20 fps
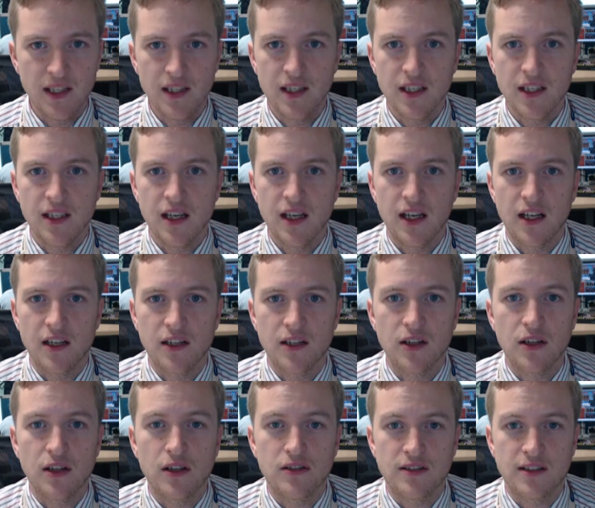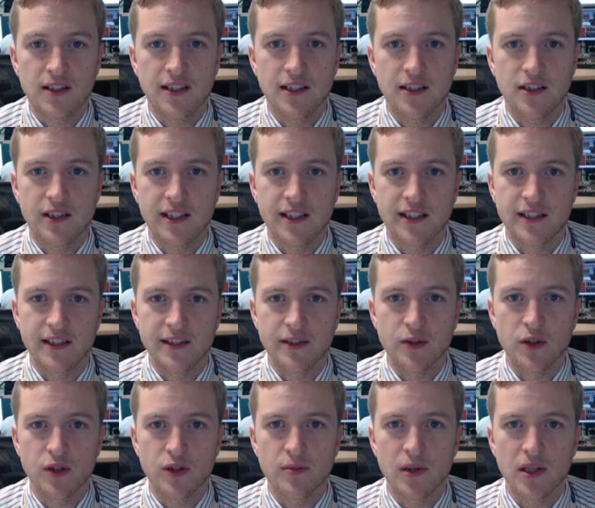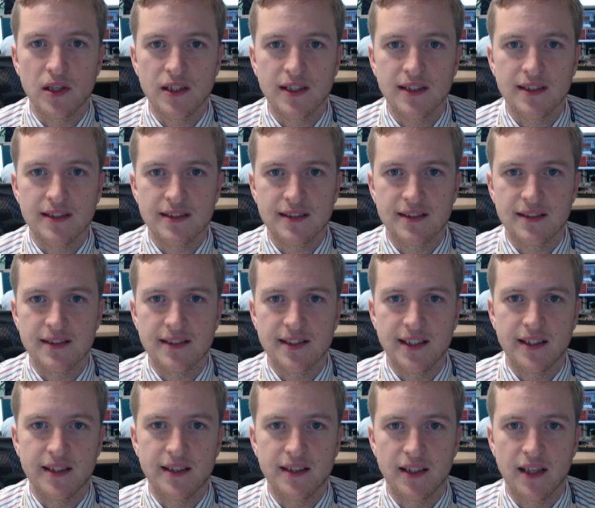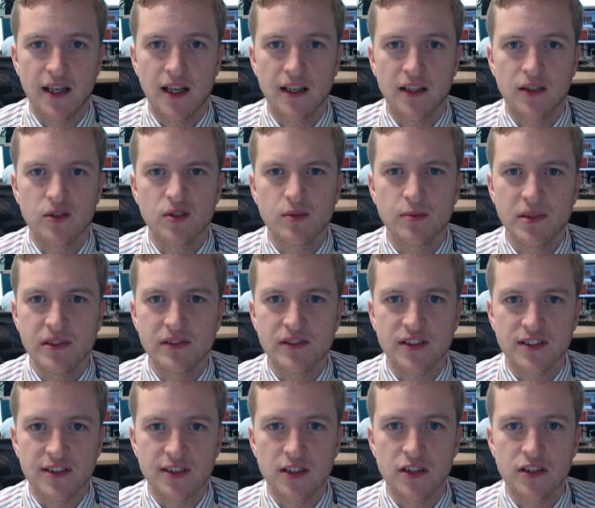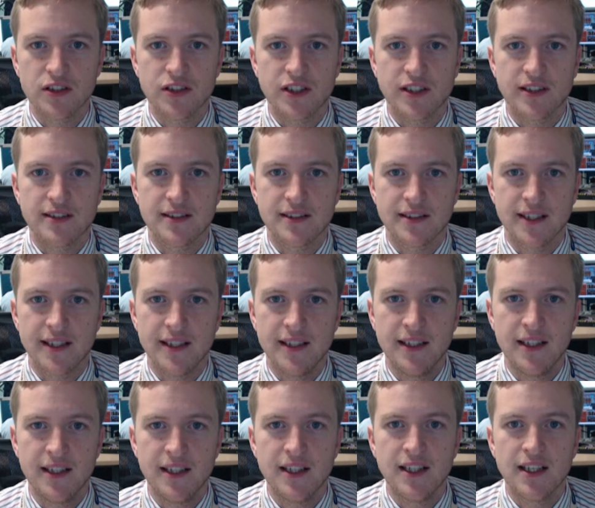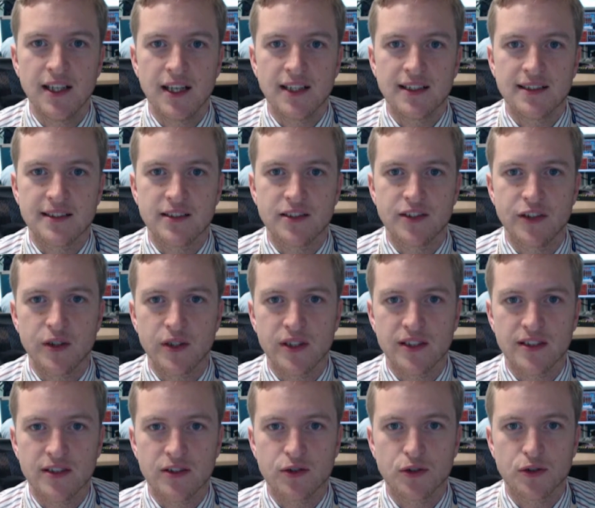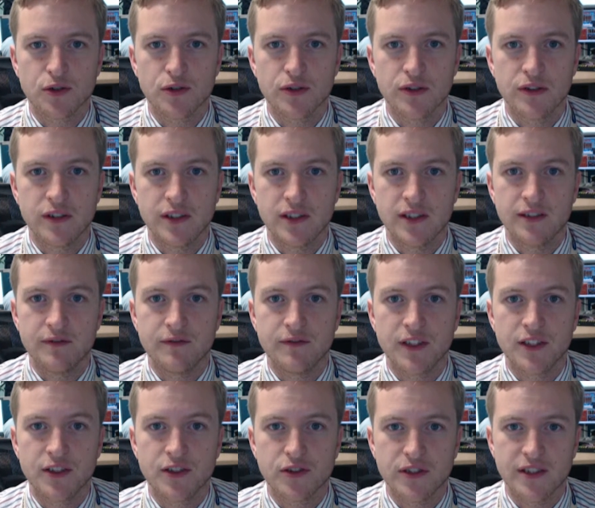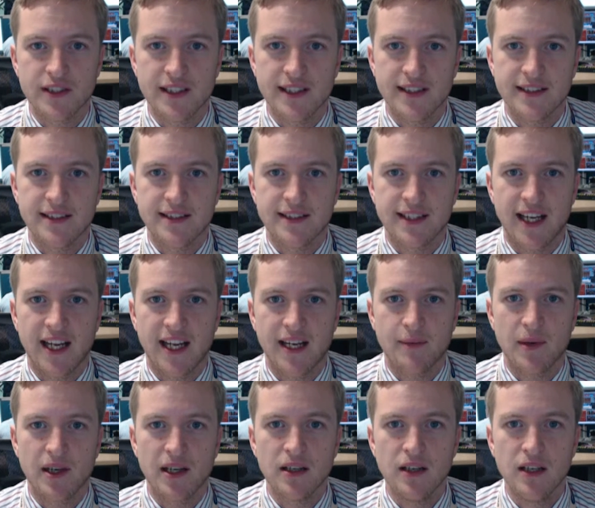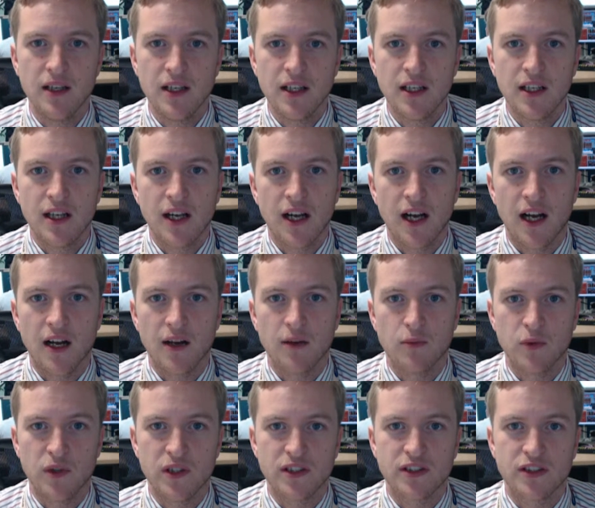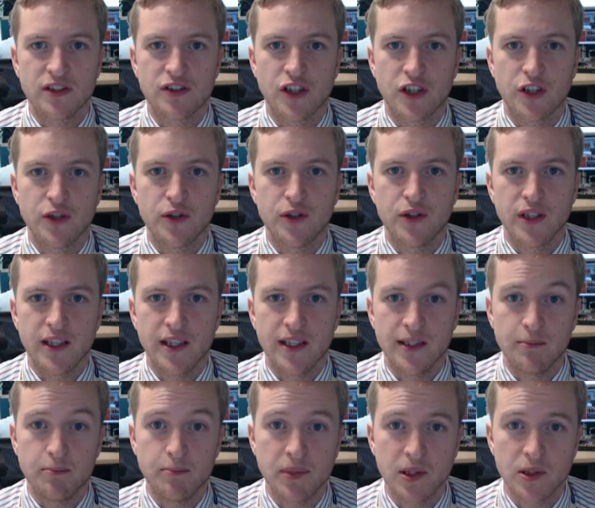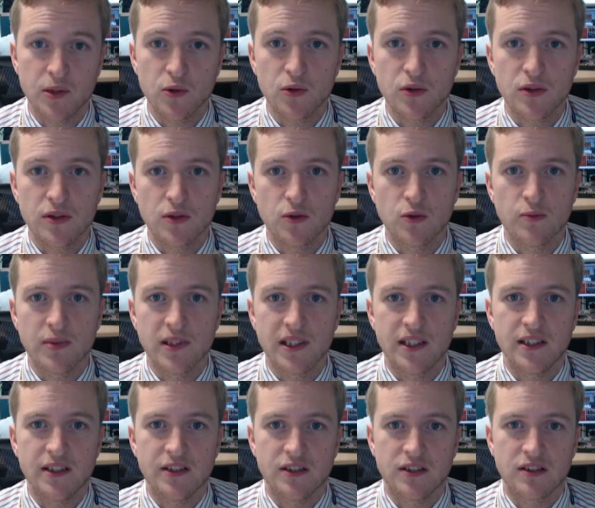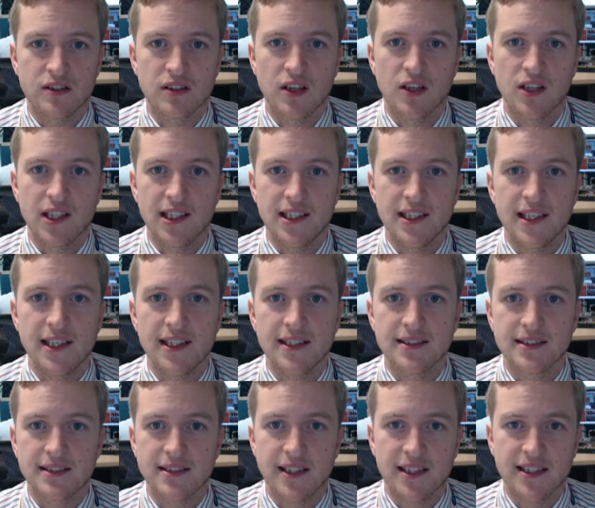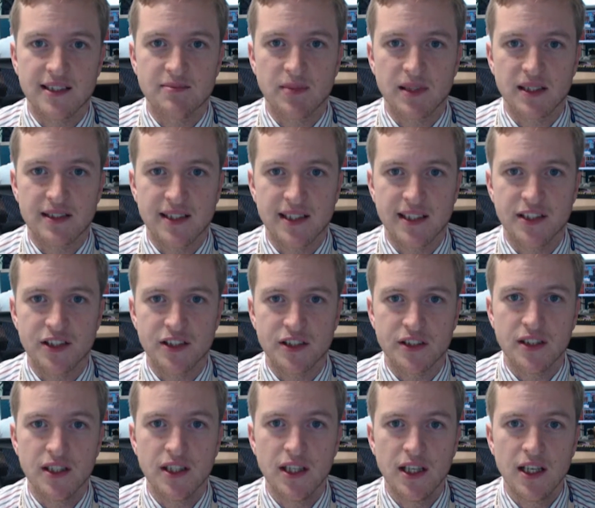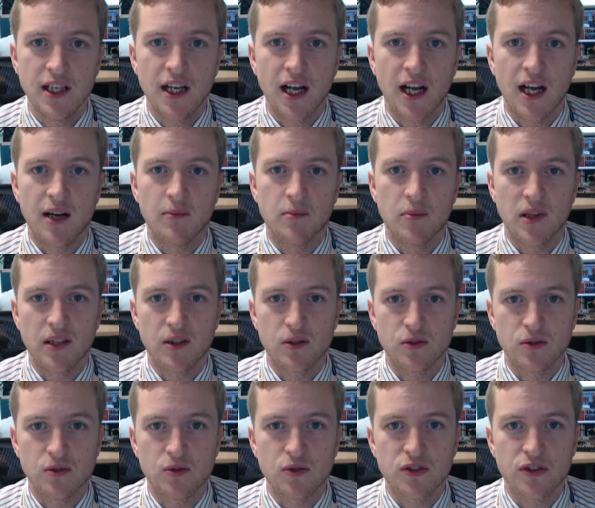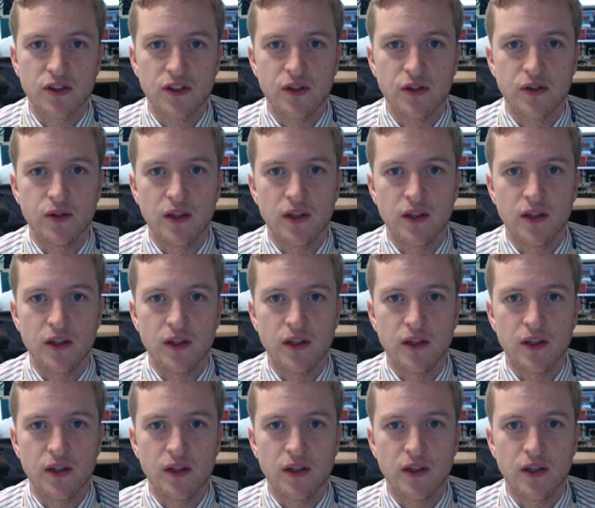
Lastly, looking at the oil markets, as I said, there was a bit of a surge yesterday as US crude inventory data came out, which showed a build, albeit just slightly less than expectation. But there was also